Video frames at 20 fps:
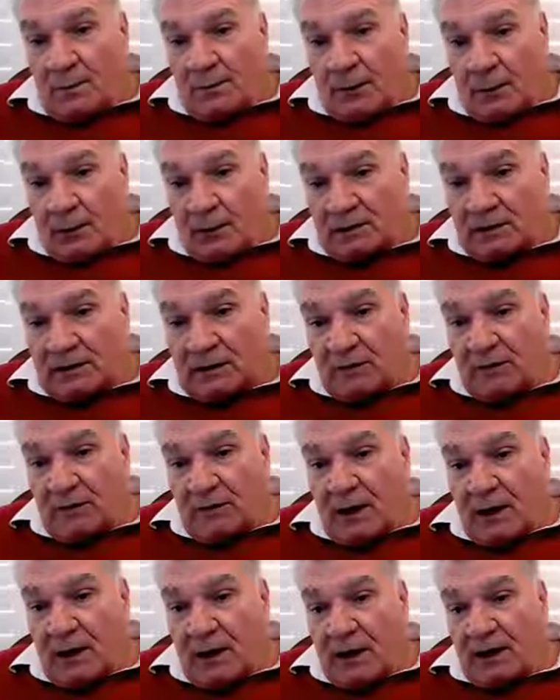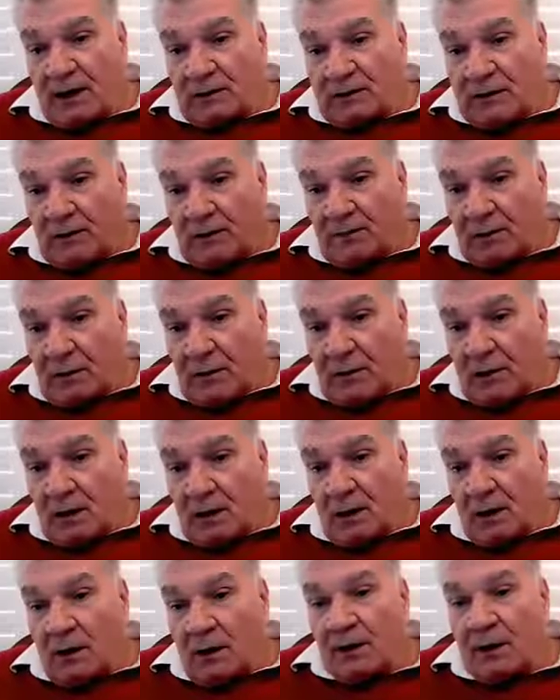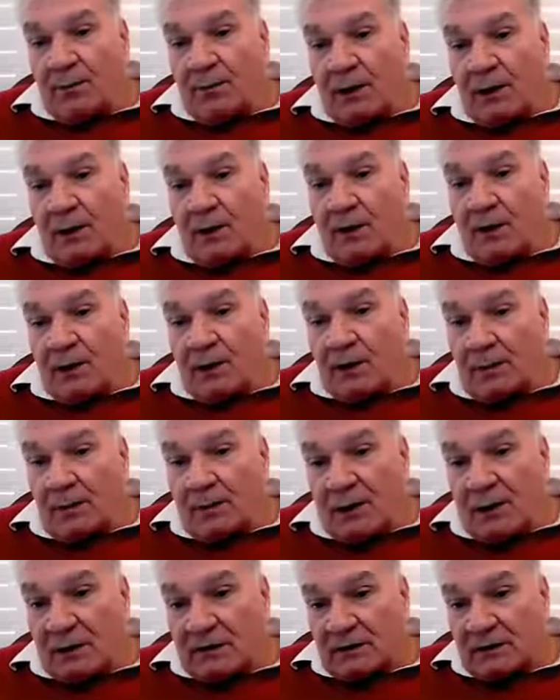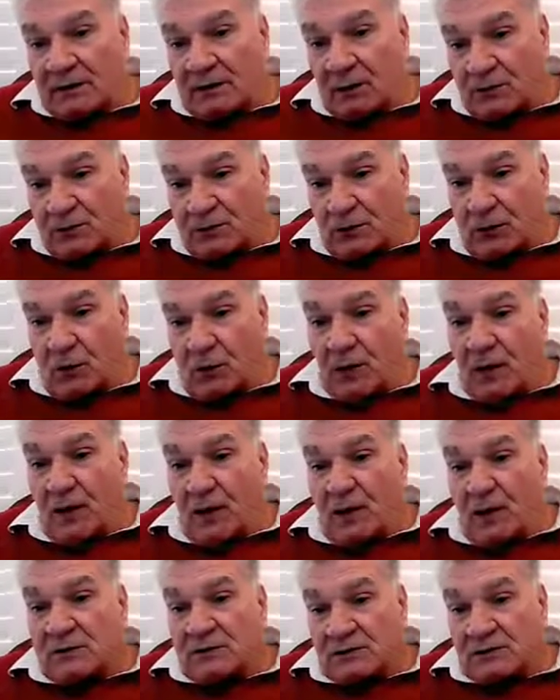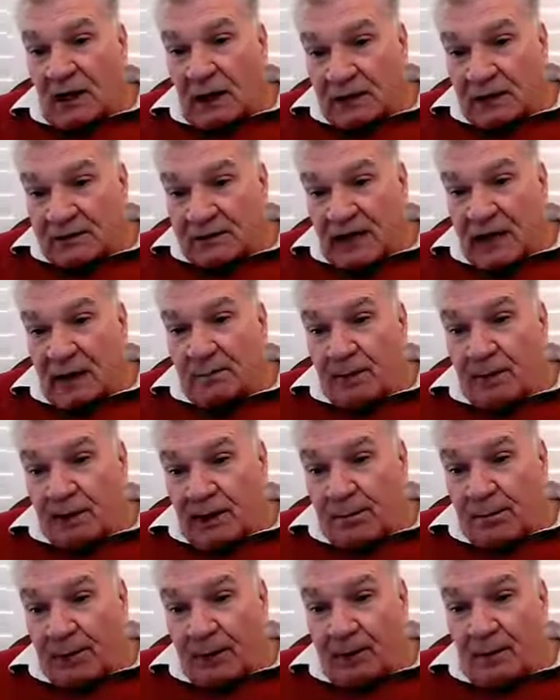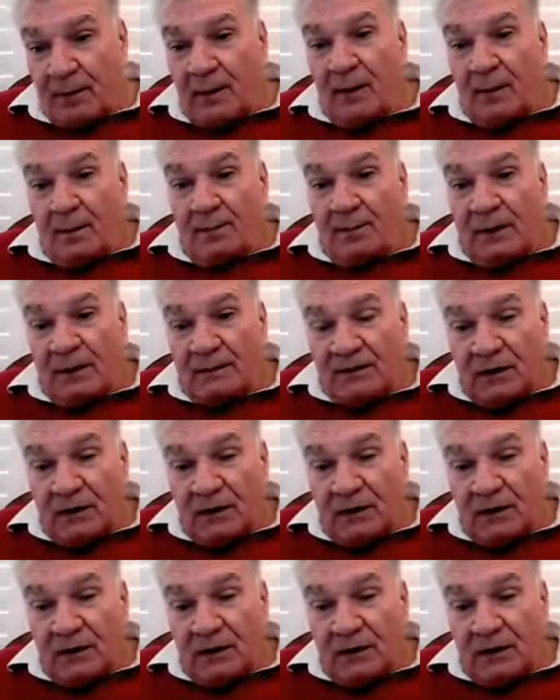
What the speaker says: positive and negative ripple on a capacitor. So still the same ripple, but